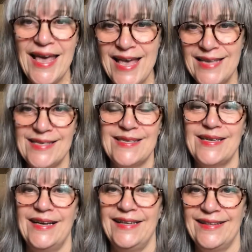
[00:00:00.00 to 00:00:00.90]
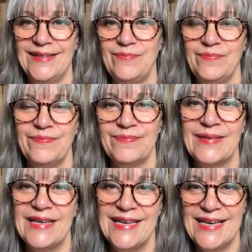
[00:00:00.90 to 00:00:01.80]
hairstyle.
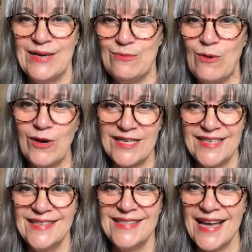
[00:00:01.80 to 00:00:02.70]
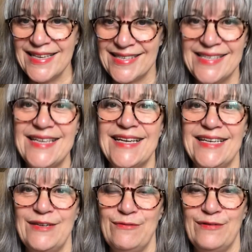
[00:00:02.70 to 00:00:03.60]
What does that
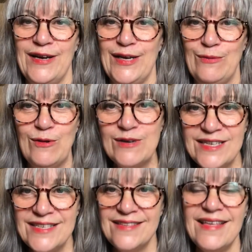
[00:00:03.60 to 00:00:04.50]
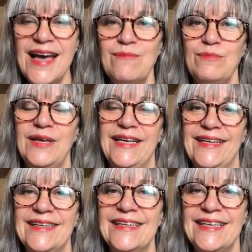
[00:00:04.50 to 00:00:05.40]
signify? What does that
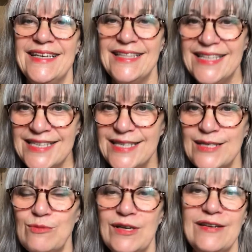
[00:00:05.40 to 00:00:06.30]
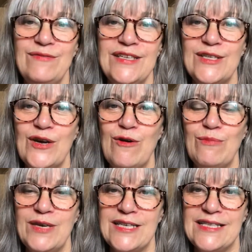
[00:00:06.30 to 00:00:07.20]
mean? This is one of the
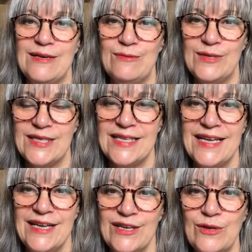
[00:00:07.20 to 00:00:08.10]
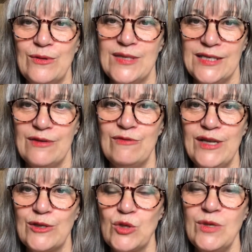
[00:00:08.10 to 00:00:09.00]
topics that was causing a
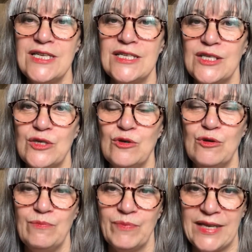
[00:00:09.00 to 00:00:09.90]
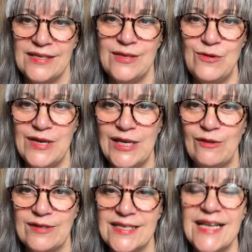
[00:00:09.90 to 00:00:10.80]
real Twitter storm, certainly
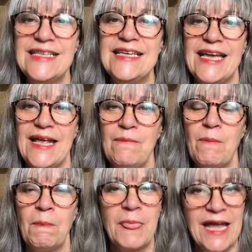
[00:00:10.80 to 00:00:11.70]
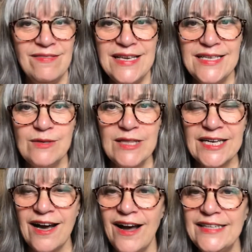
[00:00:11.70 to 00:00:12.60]
on Sunday. And these are the
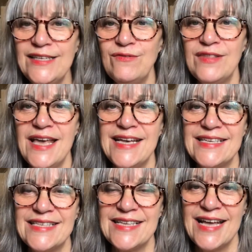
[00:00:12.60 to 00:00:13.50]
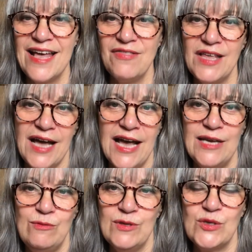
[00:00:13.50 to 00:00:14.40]
kind of things that
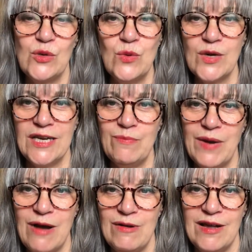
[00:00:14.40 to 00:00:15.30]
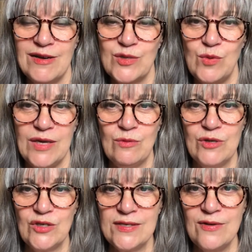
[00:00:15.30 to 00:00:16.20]
I was talking about last week,
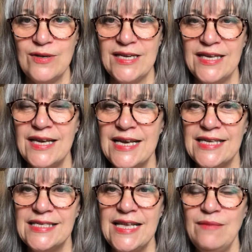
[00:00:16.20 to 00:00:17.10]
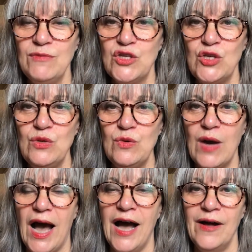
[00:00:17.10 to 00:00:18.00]
which certainly seemed to
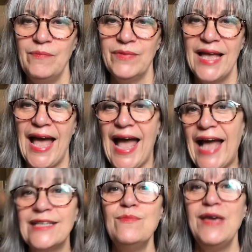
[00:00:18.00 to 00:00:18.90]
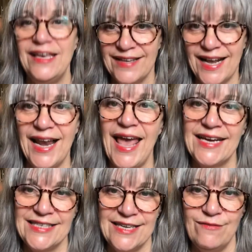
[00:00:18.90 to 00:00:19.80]
animate the
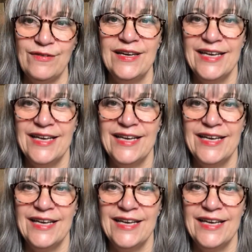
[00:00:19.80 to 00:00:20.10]
collective